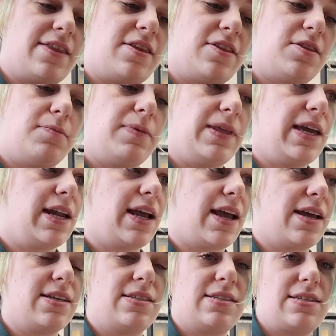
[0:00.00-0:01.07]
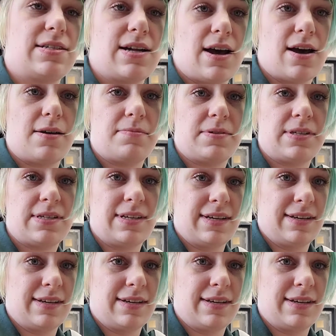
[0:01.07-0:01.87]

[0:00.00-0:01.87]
that the bleeding has stopped.